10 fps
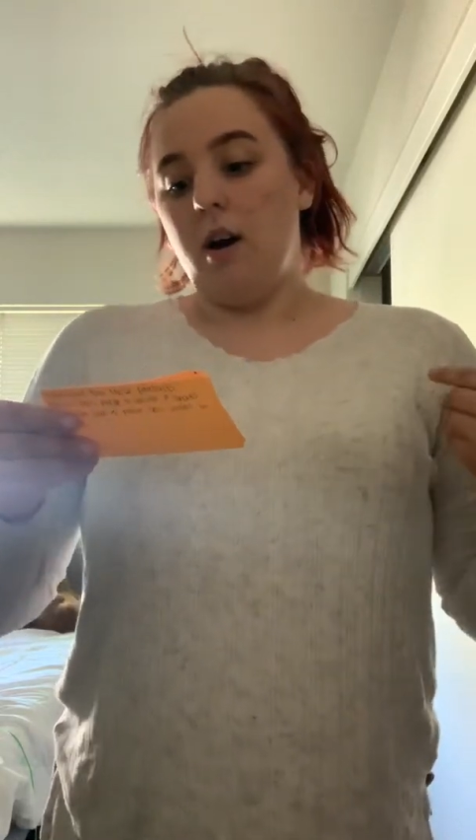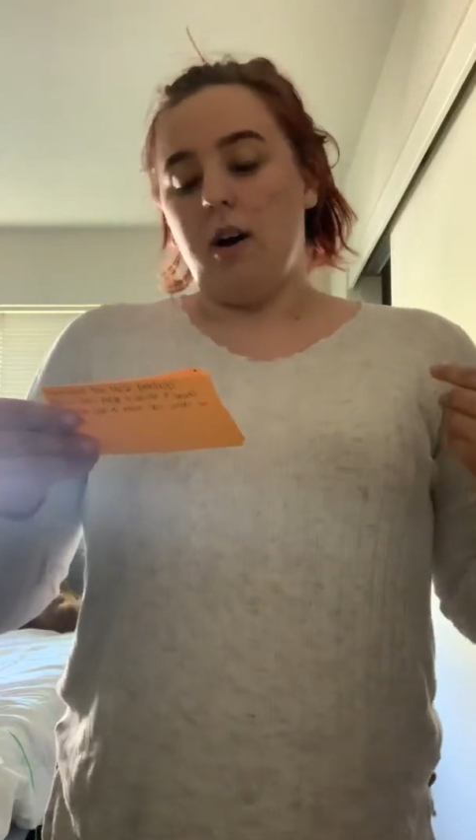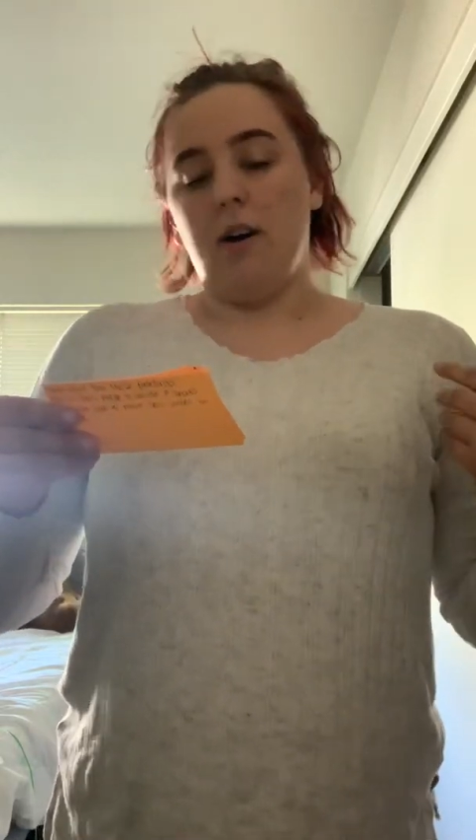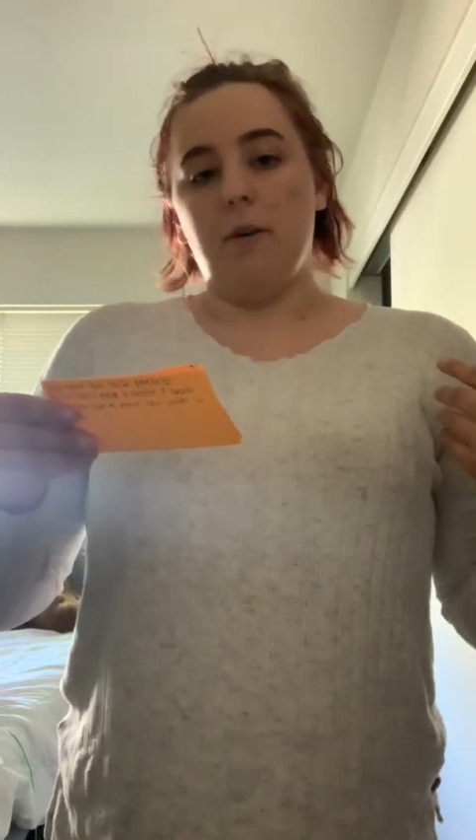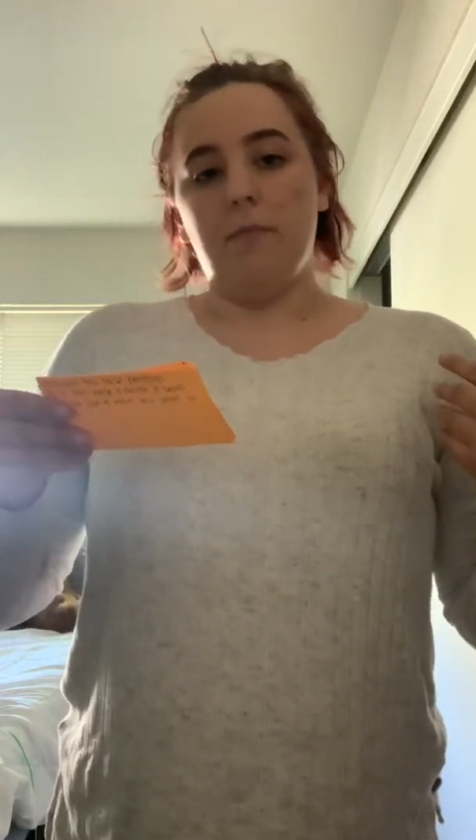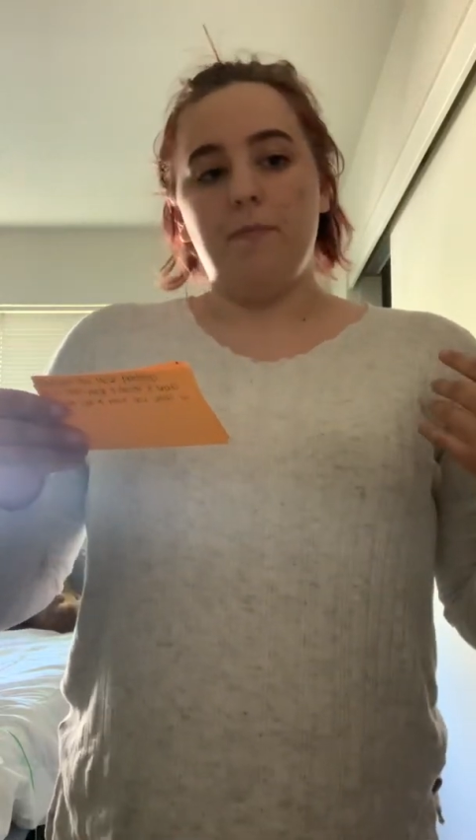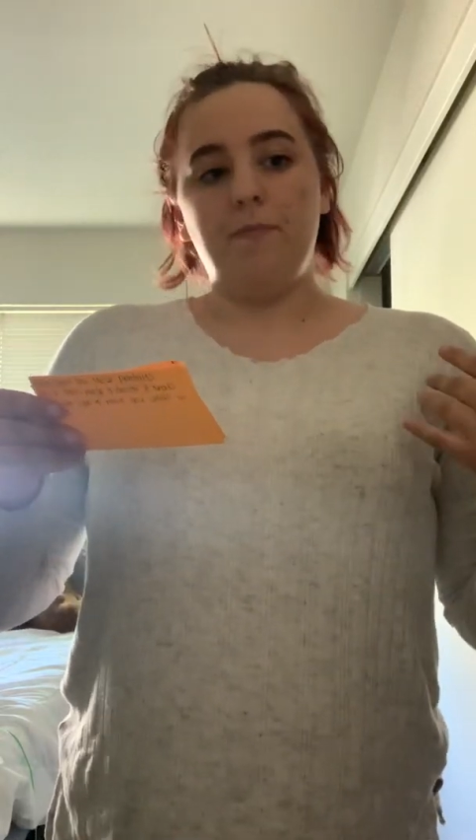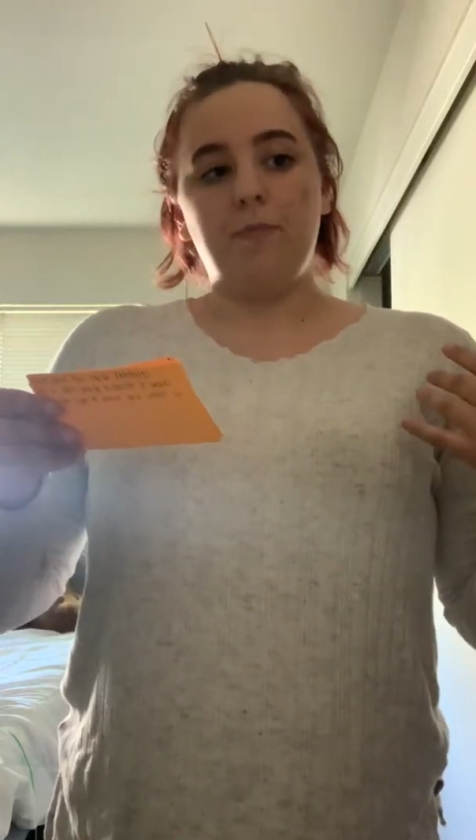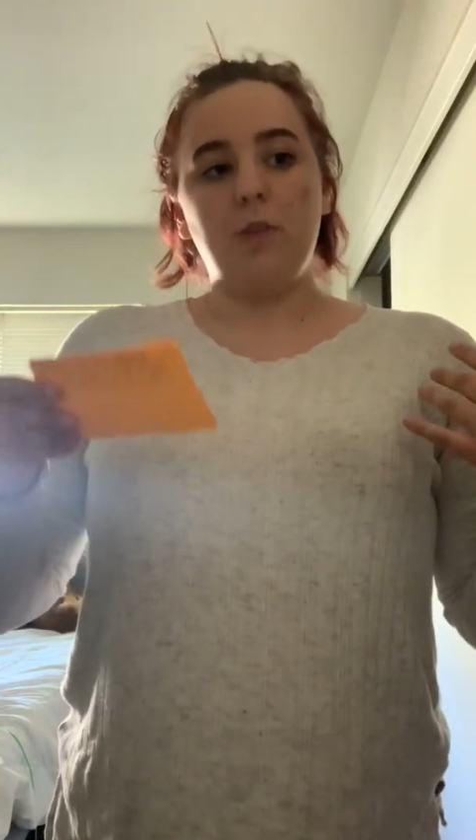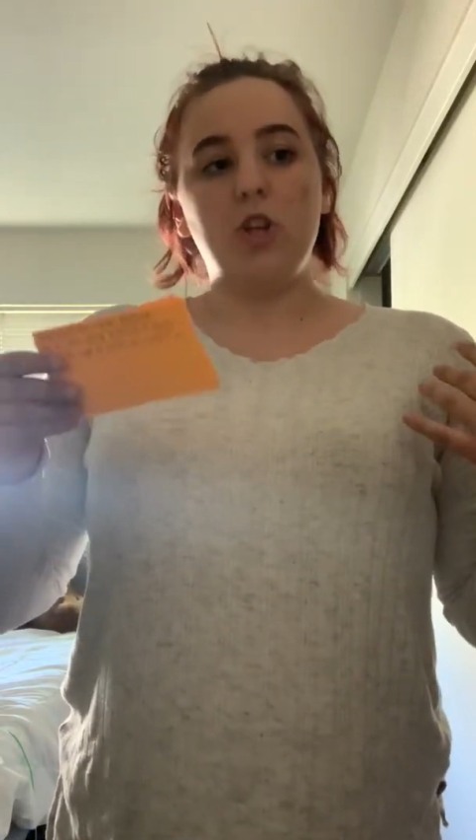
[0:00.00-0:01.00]

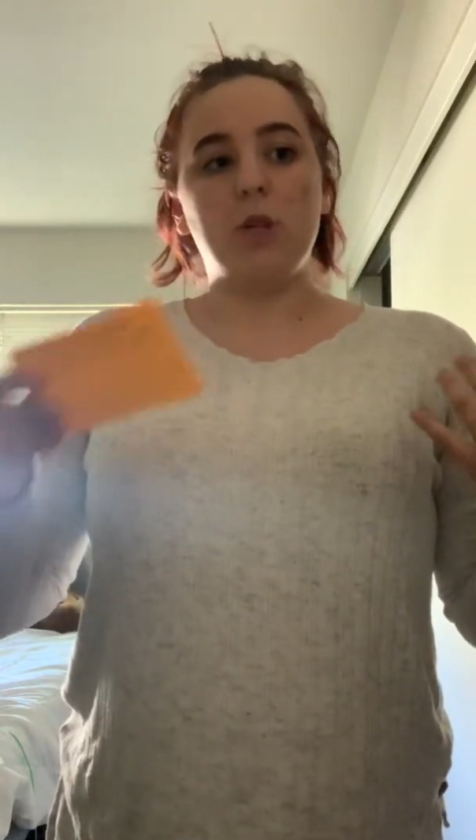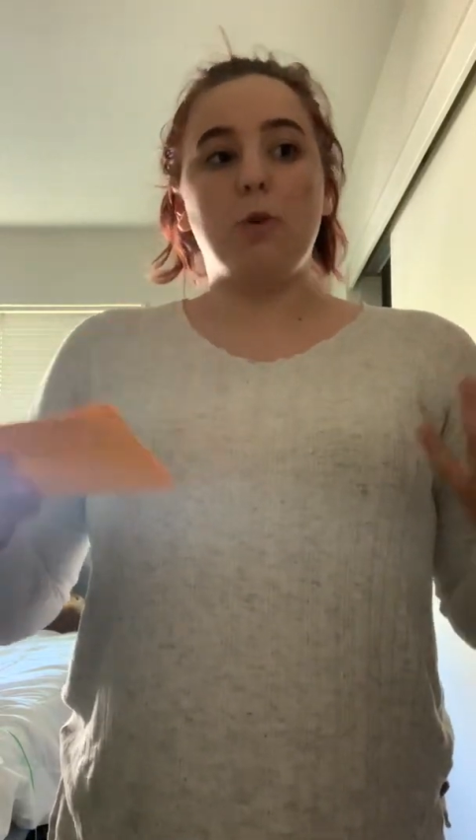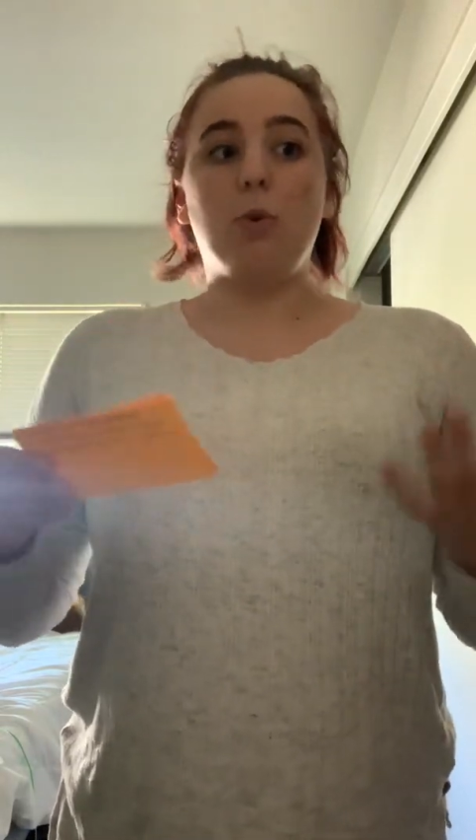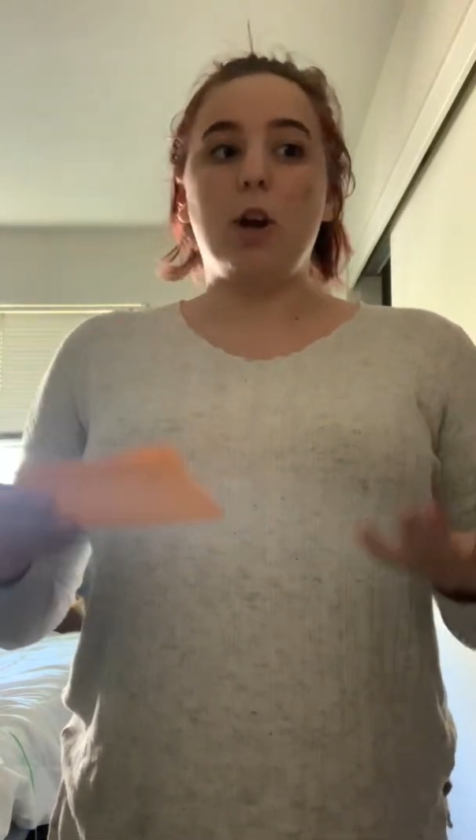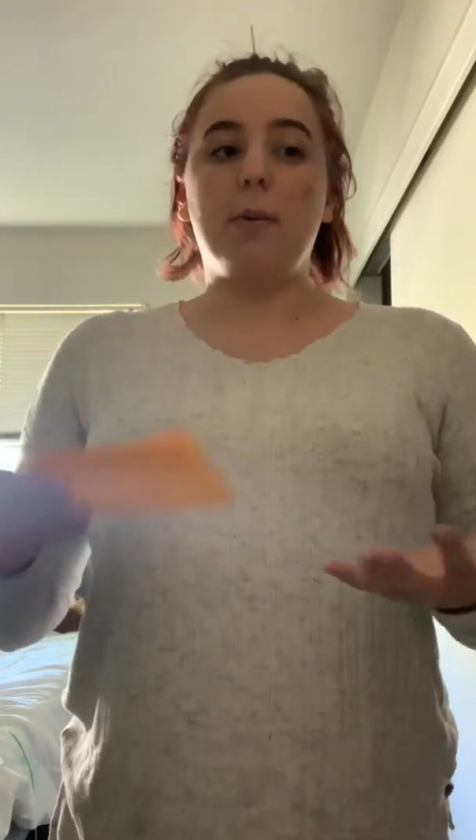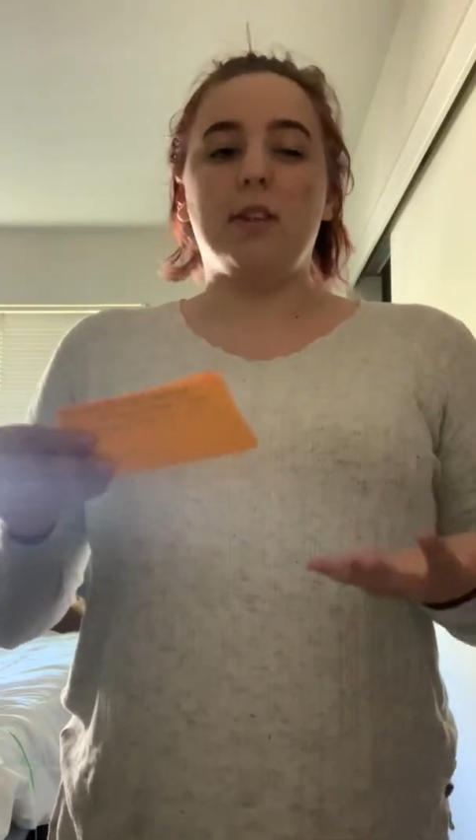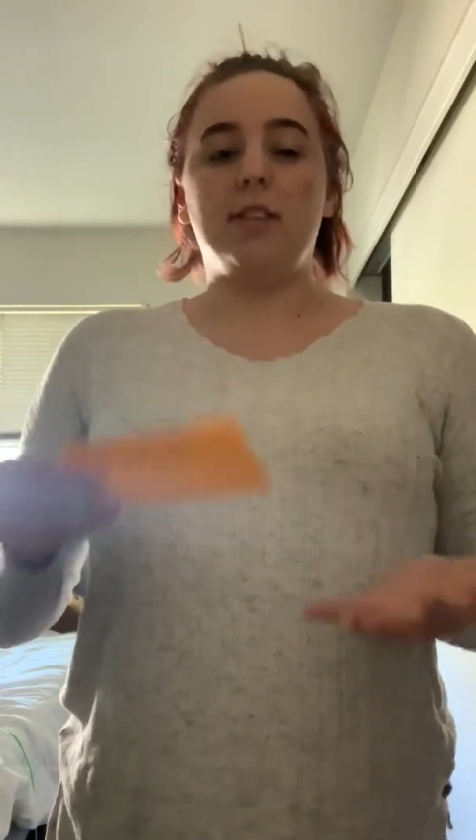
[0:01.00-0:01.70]
you should be worried about the